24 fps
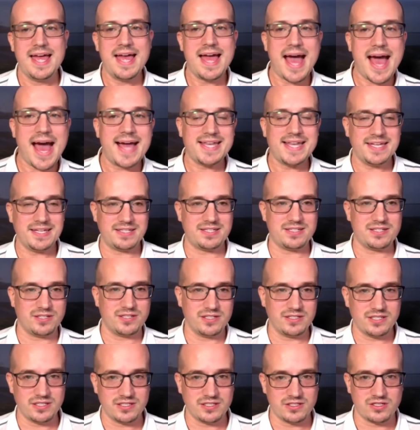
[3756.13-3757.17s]
and
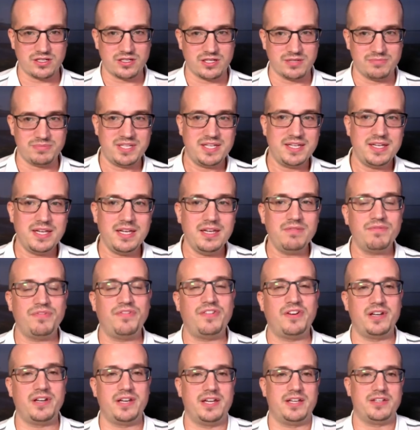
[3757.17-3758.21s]
exciting times in
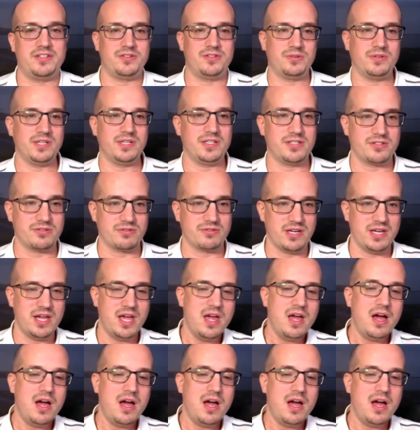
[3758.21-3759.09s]
financial history.